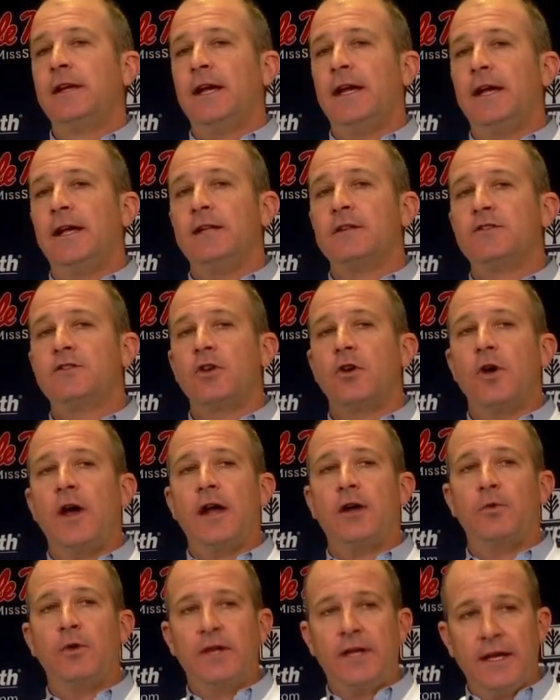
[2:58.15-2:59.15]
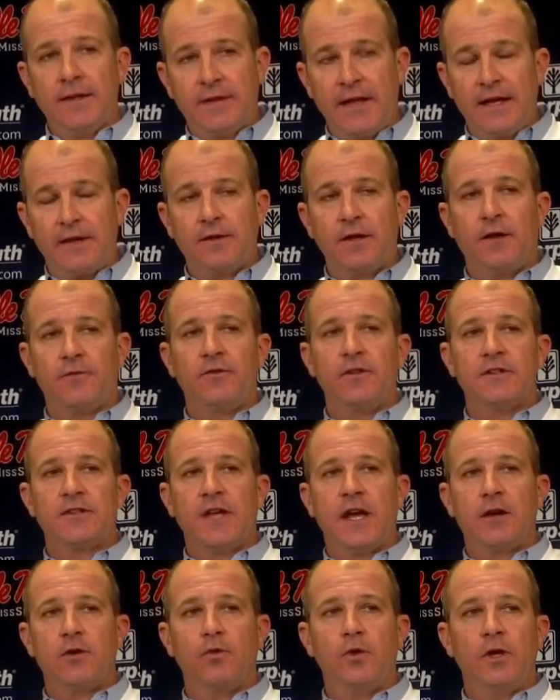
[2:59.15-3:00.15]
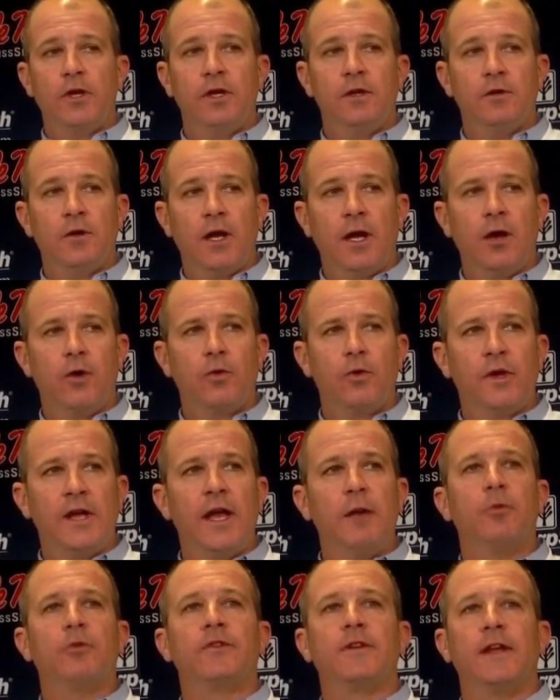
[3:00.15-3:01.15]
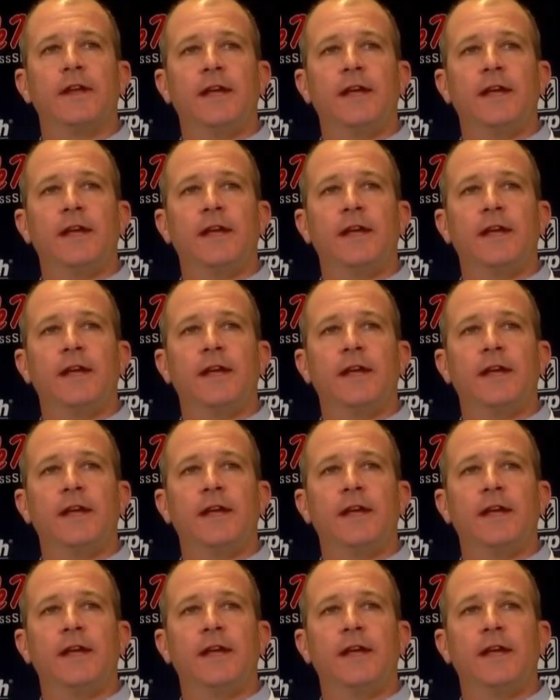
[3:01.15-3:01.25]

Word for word: And so, how do we get that toughness? How do we how are we able to